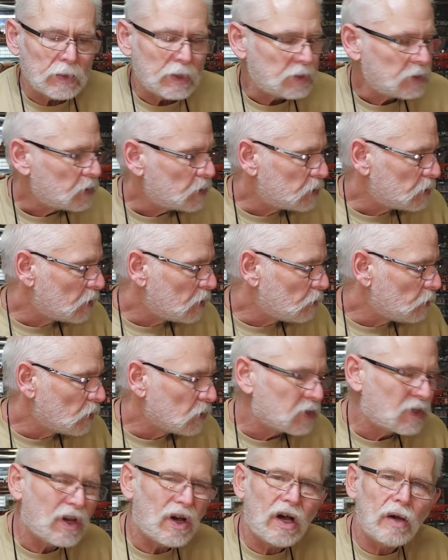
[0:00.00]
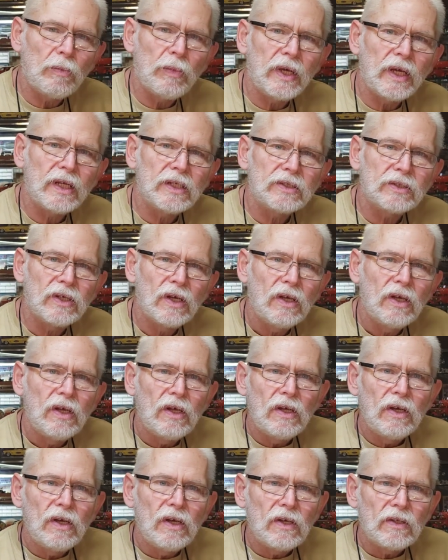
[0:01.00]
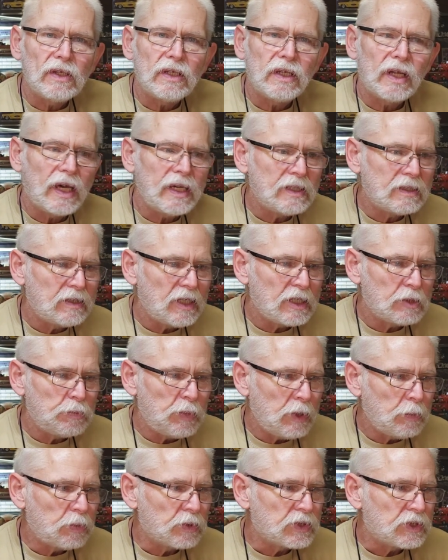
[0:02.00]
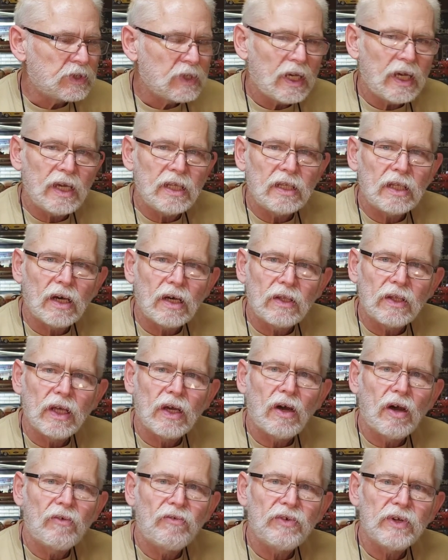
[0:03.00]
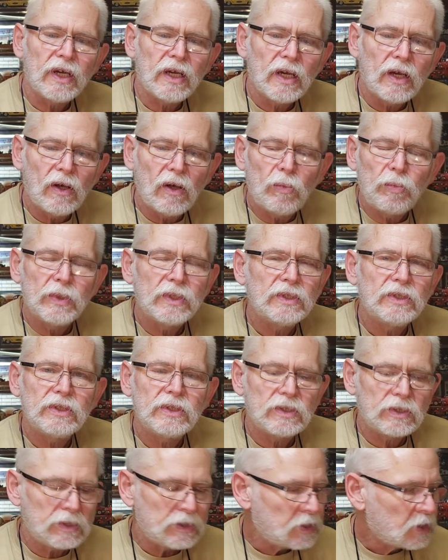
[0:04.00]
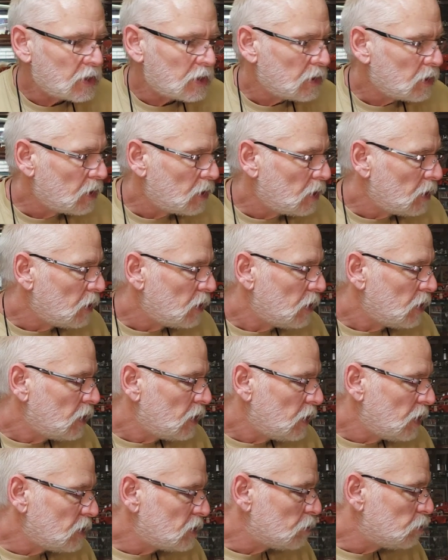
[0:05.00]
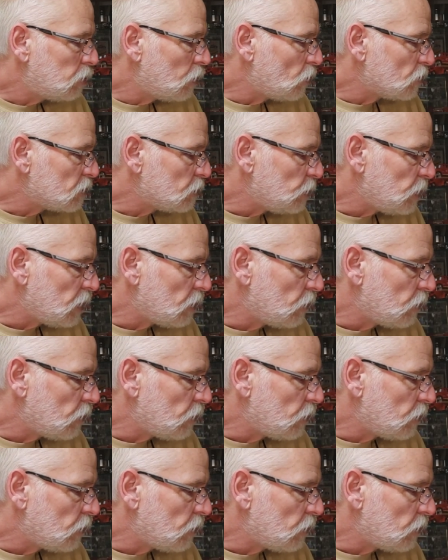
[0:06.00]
It's just unreal. The comments, the nice things people say, that they offer you help. It's just it just blows me